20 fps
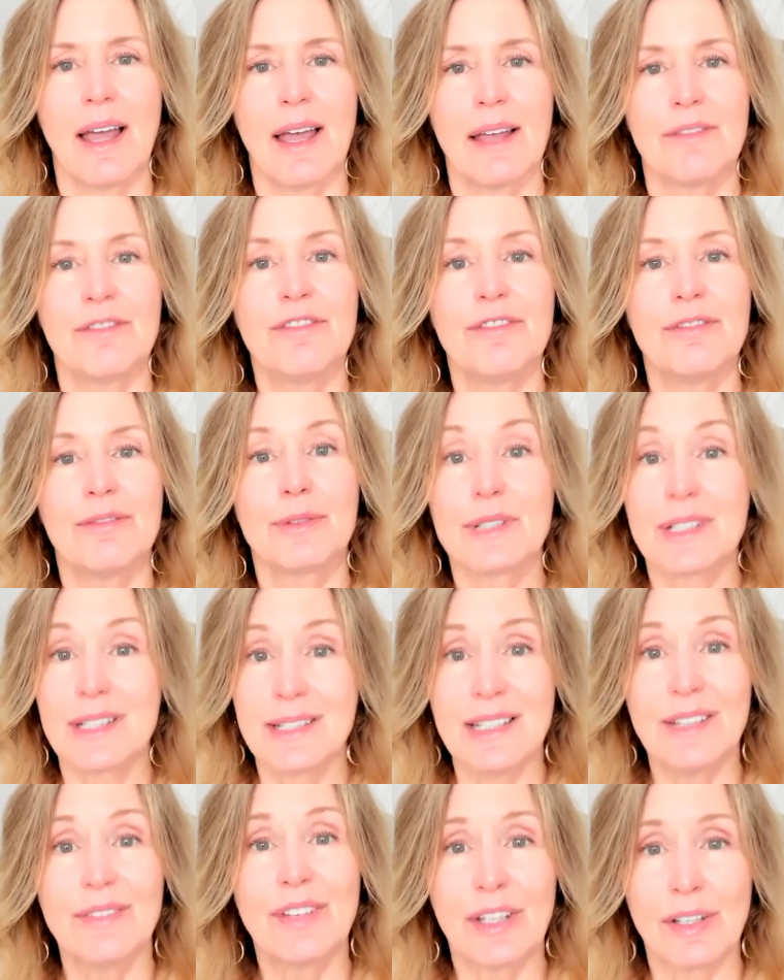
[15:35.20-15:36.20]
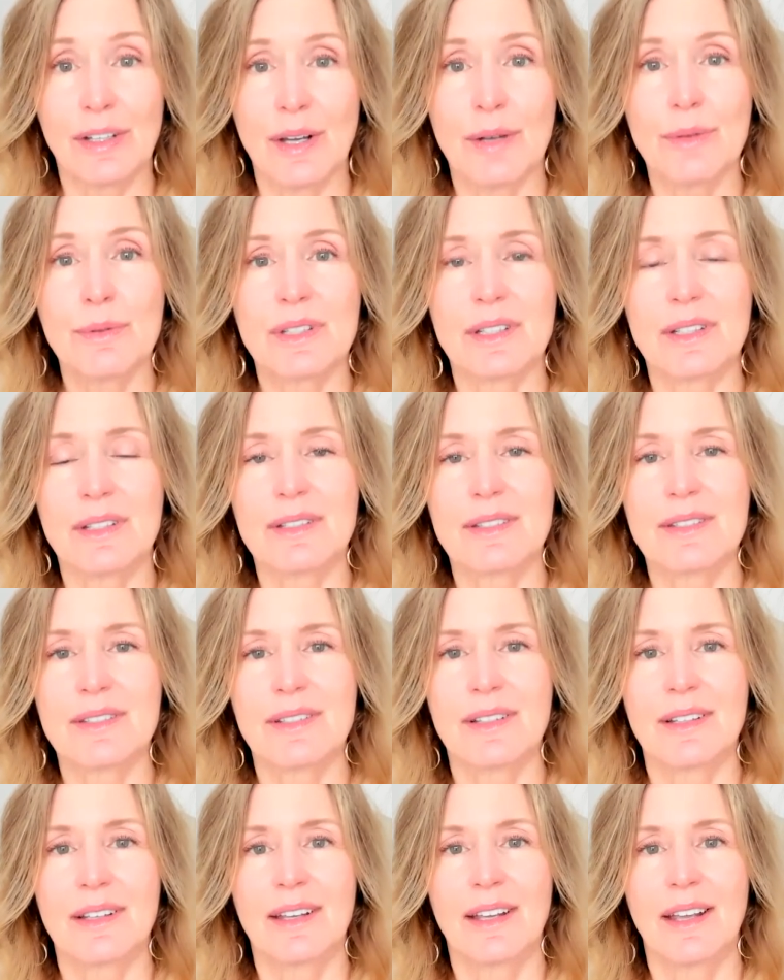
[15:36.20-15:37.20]
and receiving
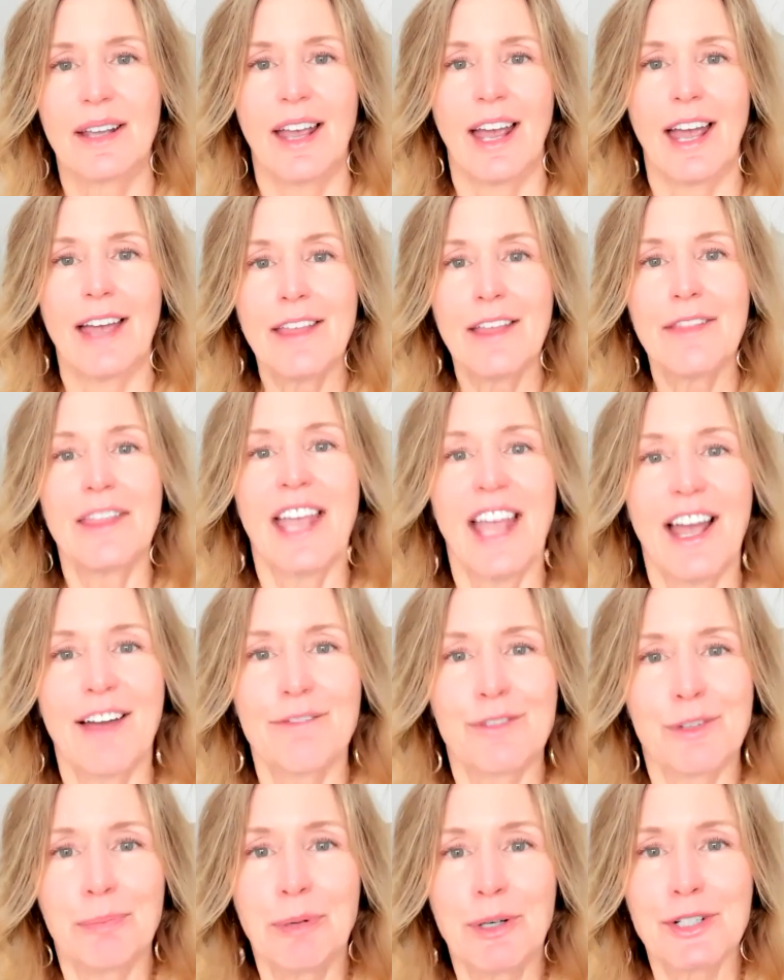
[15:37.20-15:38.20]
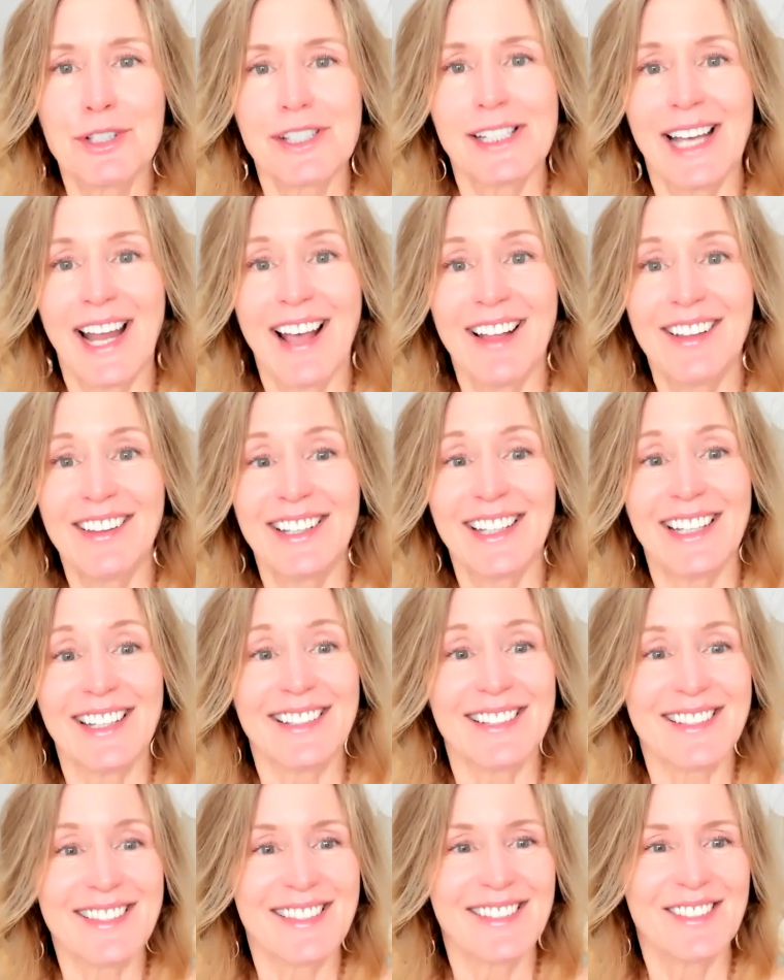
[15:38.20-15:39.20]
gnosis. And then they have their
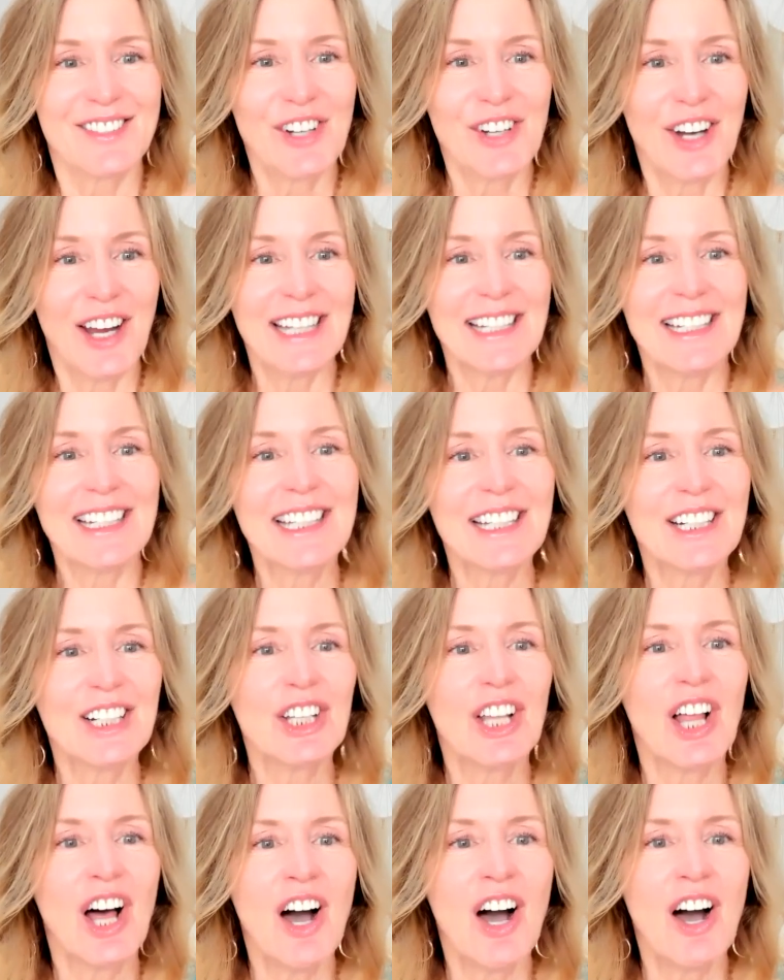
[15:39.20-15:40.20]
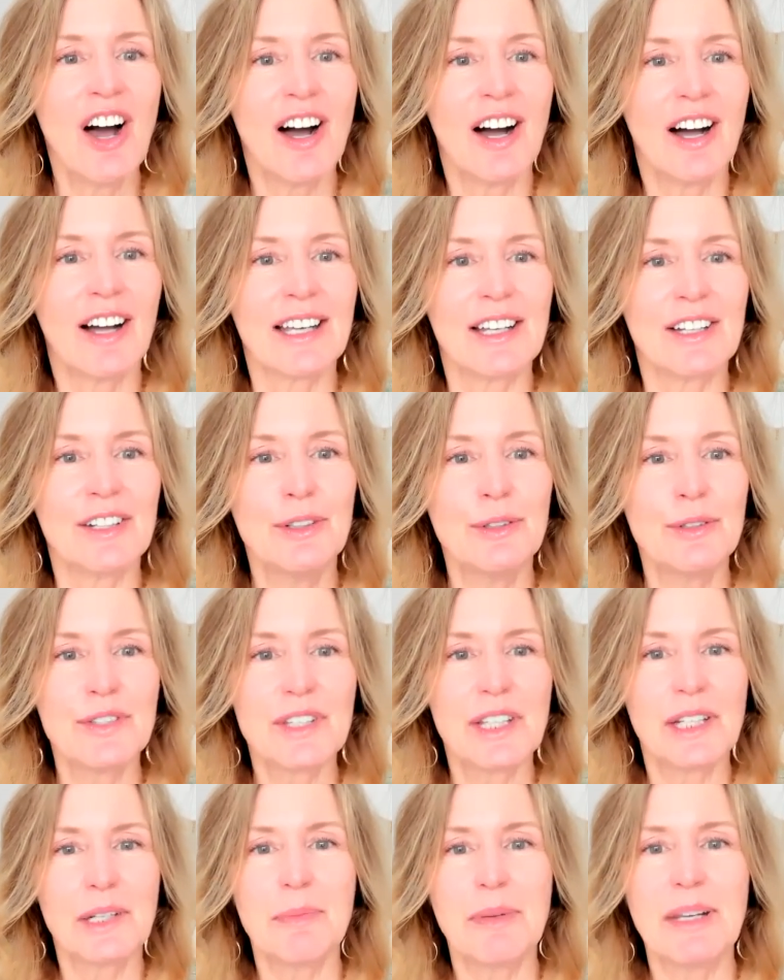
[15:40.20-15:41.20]
personalities trying to get along and
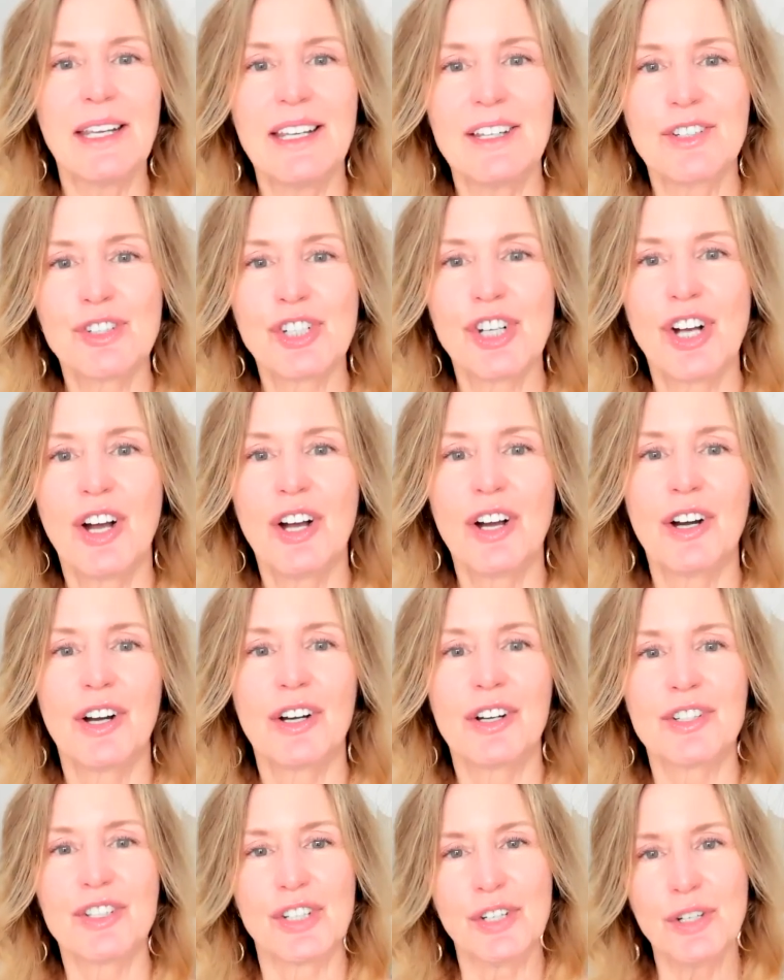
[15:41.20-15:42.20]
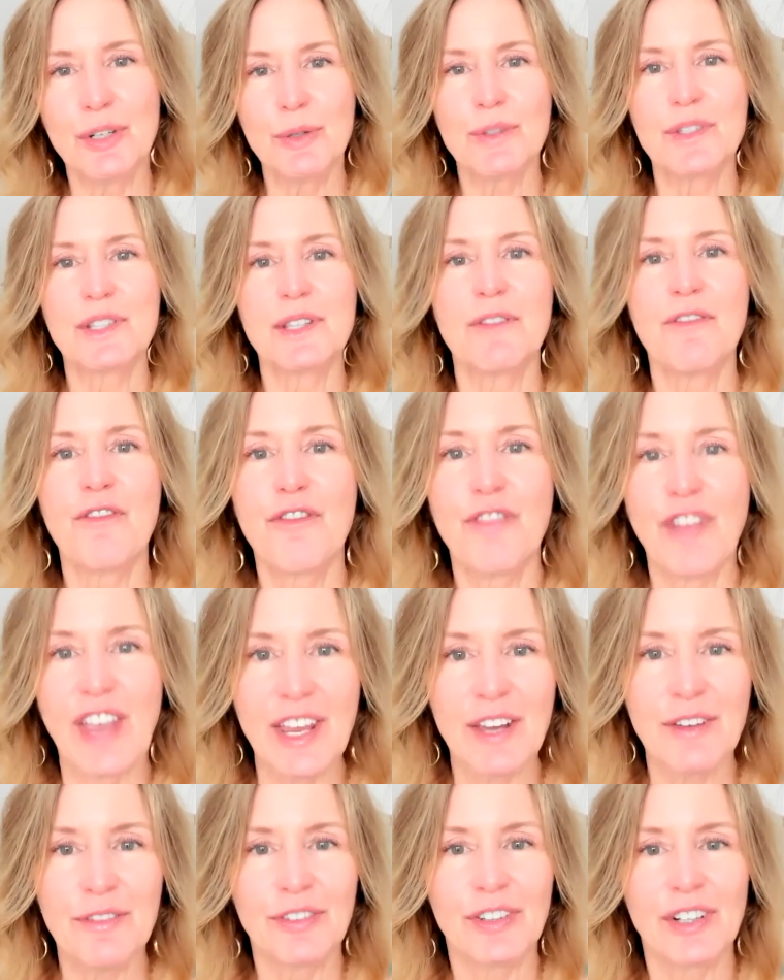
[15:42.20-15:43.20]
who's going to be in charge and who's the
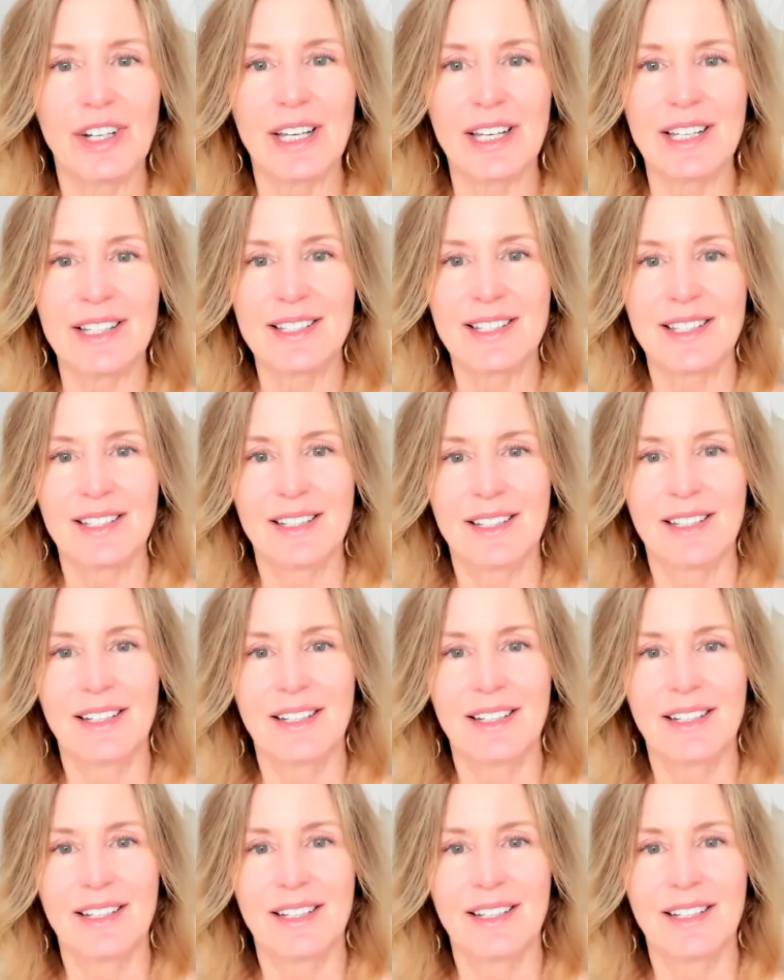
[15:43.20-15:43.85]
favorite.